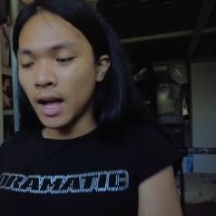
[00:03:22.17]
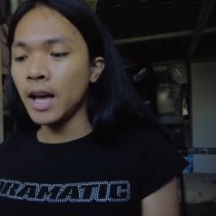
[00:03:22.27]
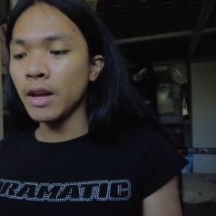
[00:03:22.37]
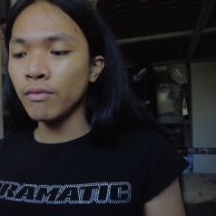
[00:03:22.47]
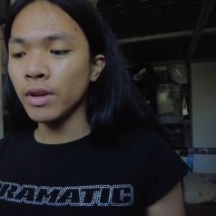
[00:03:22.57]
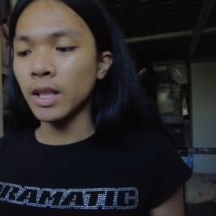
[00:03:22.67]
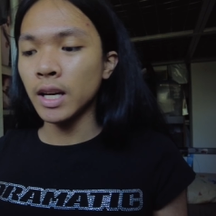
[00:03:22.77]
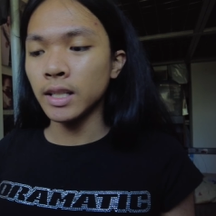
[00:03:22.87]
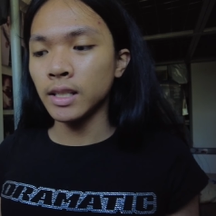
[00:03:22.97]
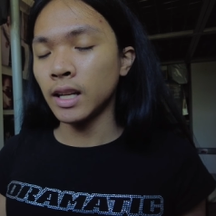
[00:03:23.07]
I
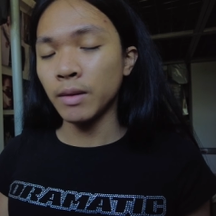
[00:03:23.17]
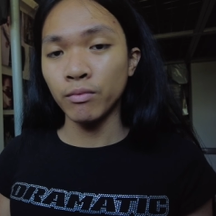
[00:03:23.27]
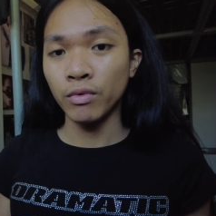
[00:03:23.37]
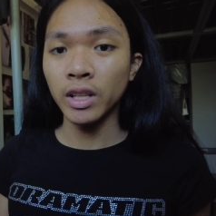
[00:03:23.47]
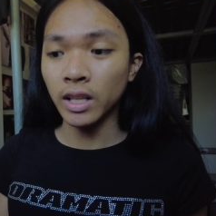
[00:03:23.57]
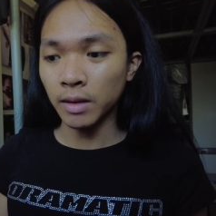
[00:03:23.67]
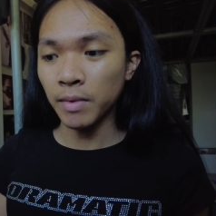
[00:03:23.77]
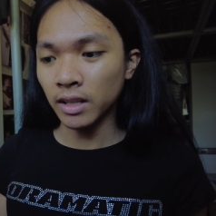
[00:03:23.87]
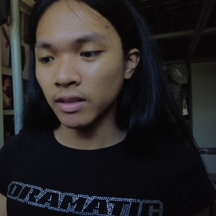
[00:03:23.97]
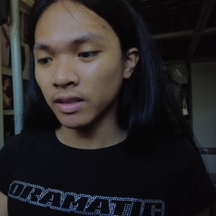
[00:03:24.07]
realized that I'm leaning out of
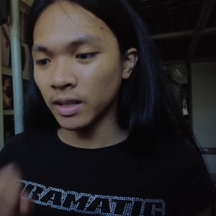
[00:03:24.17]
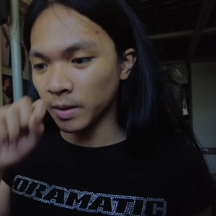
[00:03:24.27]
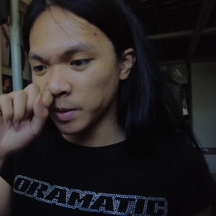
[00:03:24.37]
matte girly,